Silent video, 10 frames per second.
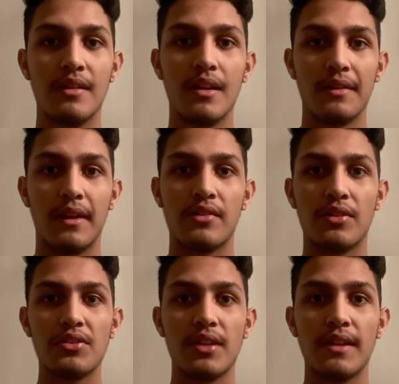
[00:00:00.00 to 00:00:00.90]
Now, to
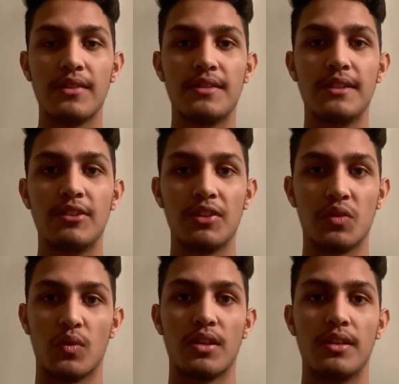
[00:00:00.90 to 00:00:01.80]
understand how DQNs
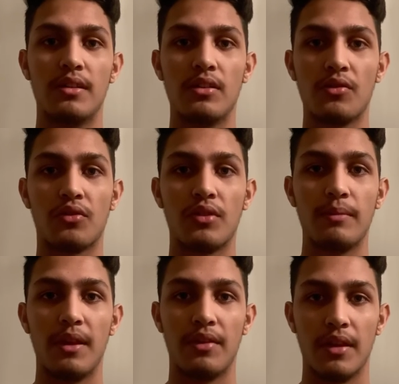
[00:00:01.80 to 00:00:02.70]
work, you need to know three
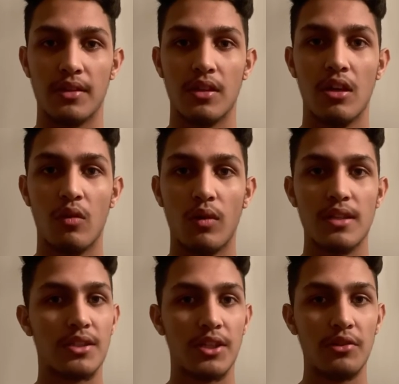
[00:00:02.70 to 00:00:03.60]
main things. One is
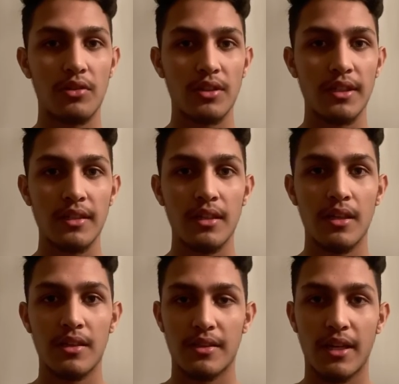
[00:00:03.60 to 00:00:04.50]
Q-learning,
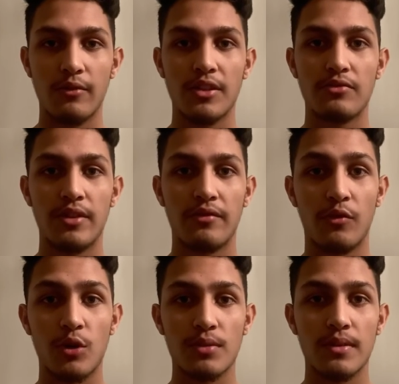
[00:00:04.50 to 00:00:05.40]
second one is
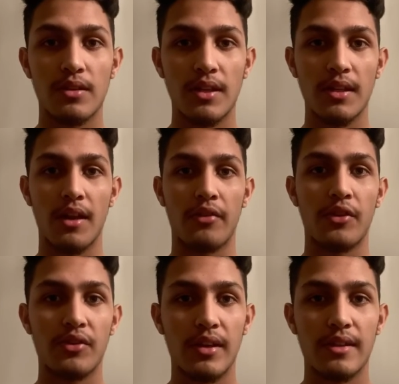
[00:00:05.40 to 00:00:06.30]
reinforcement learning, and the third
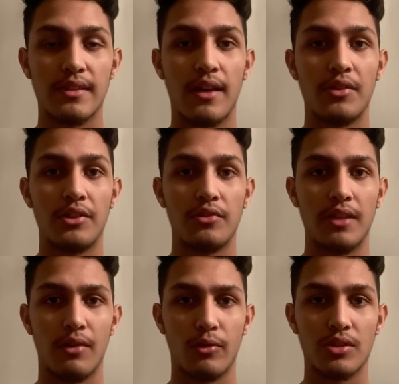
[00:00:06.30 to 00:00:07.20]
thing is how neural
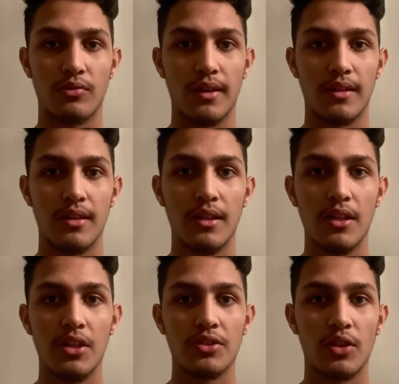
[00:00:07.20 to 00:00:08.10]
networks work.
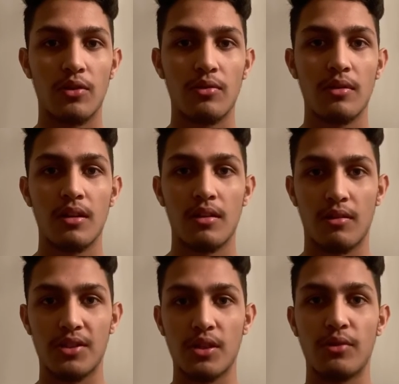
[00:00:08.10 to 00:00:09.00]
So, let's
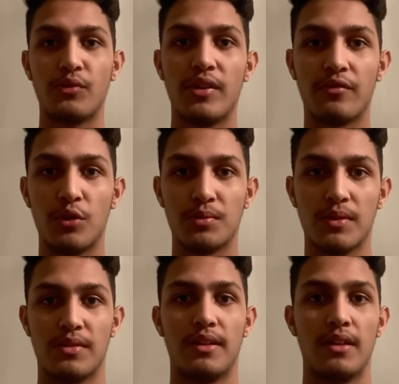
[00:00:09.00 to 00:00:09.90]
start with reinforcement
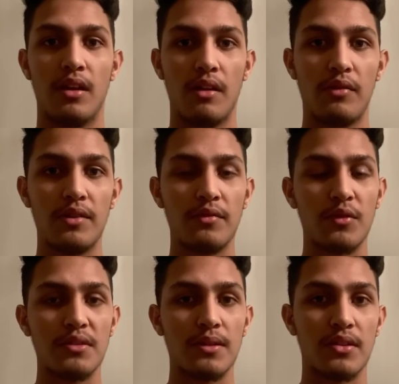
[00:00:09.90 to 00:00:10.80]
learning.
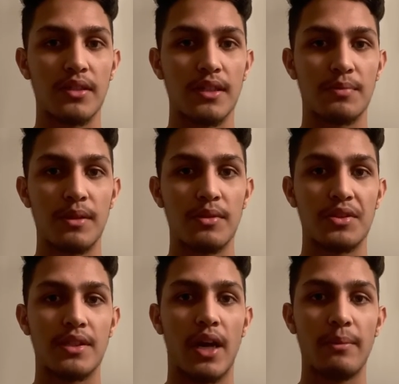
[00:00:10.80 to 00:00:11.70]
Reinforcement learning is pretty much a type of